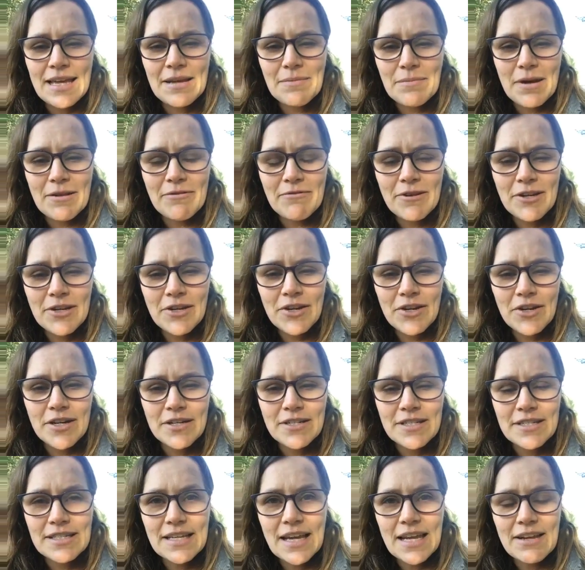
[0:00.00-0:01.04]
in my front
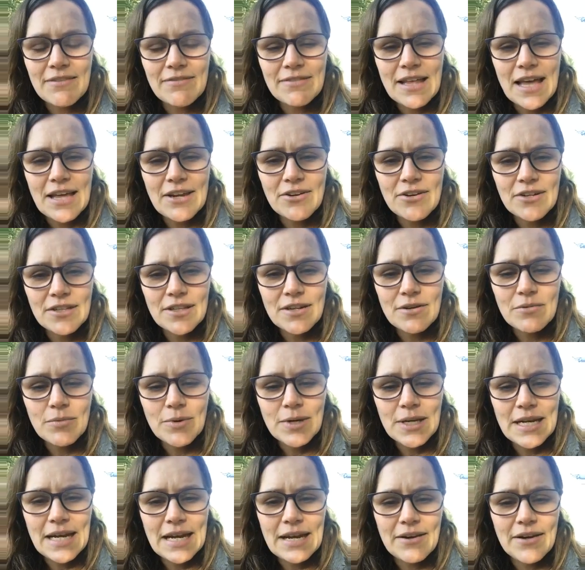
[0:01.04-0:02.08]
yard, kind of under a little
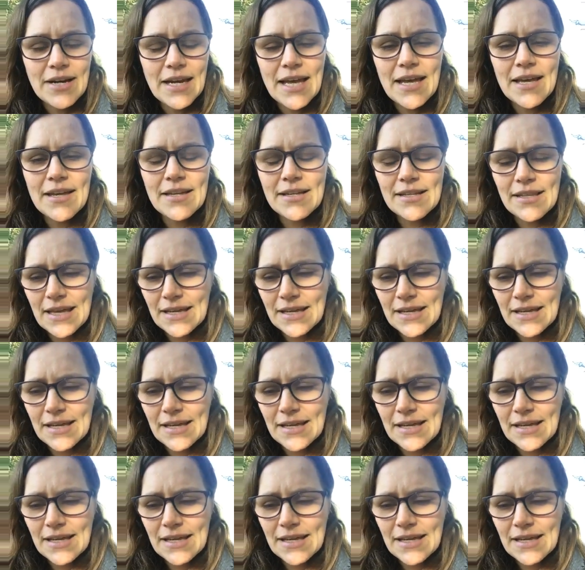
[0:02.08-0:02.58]
wooded area.